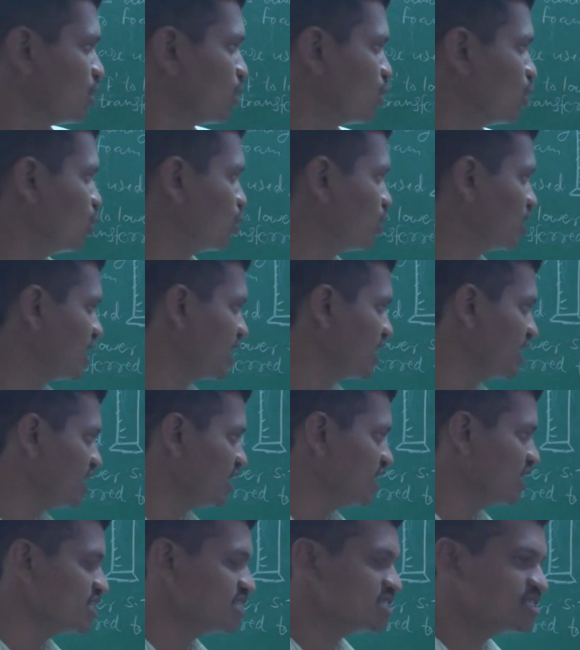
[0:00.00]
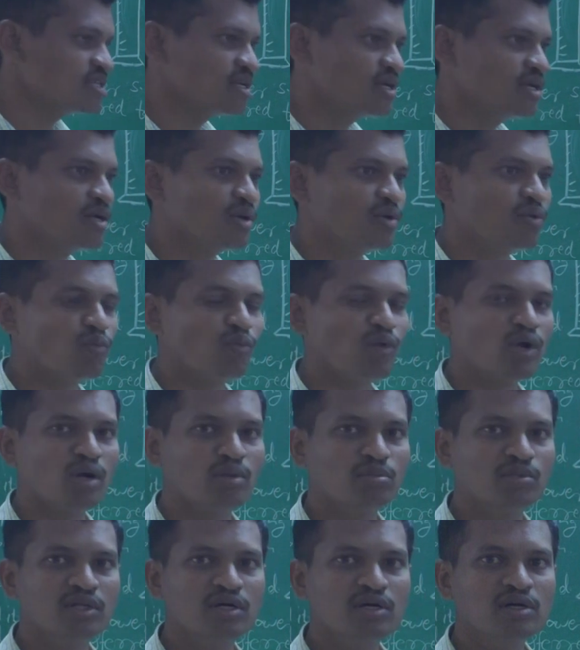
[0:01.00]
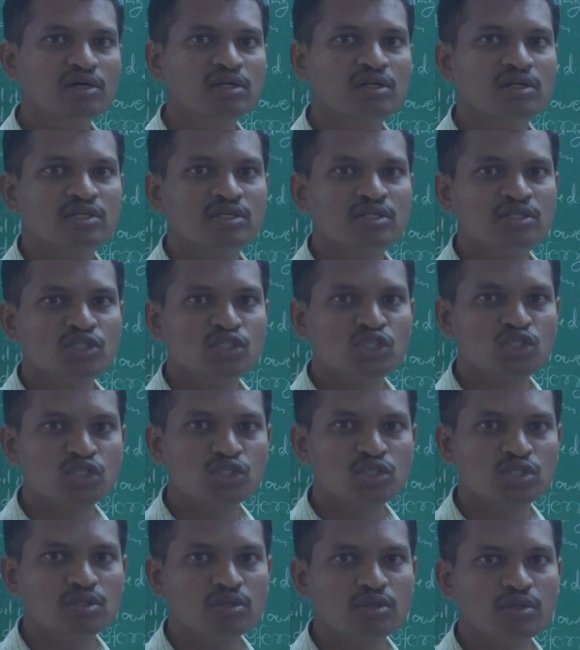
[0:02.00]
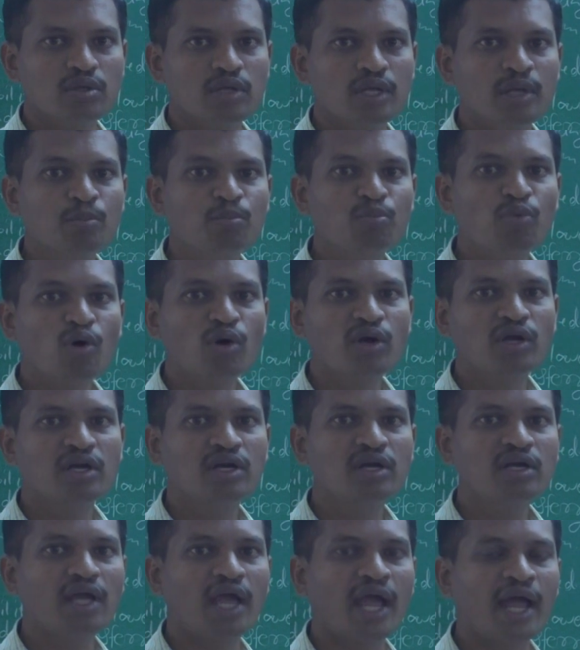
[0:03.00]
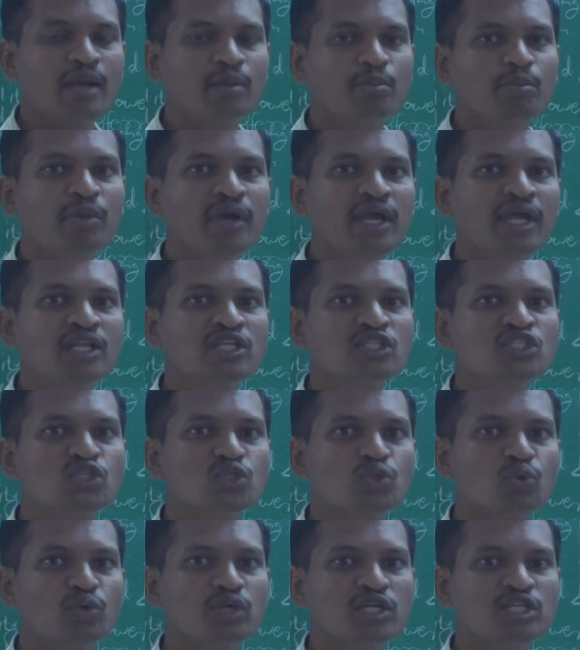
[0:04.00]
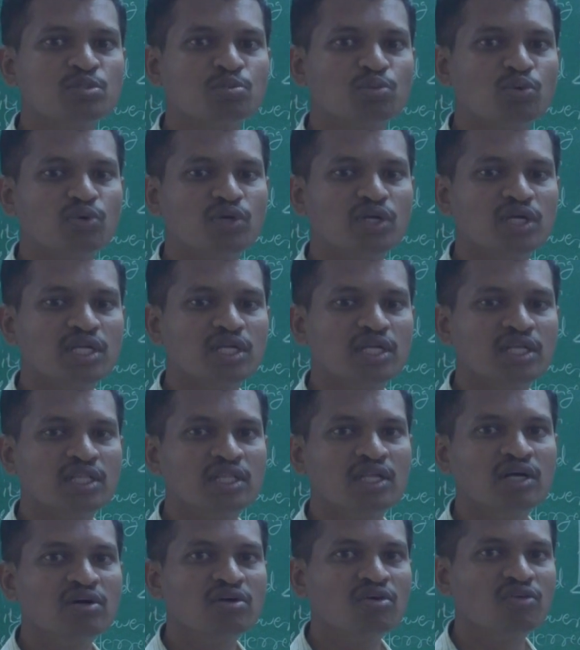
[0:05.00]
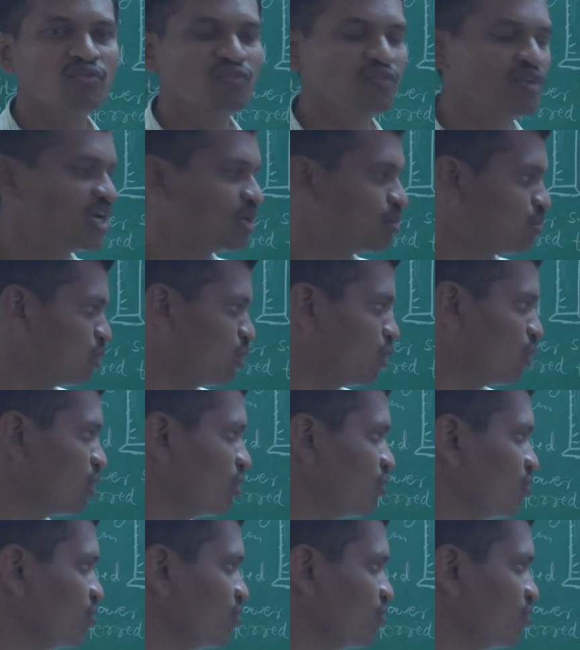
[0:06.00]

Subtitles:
Gluten is one of the important and main storage protein in the wheat flour,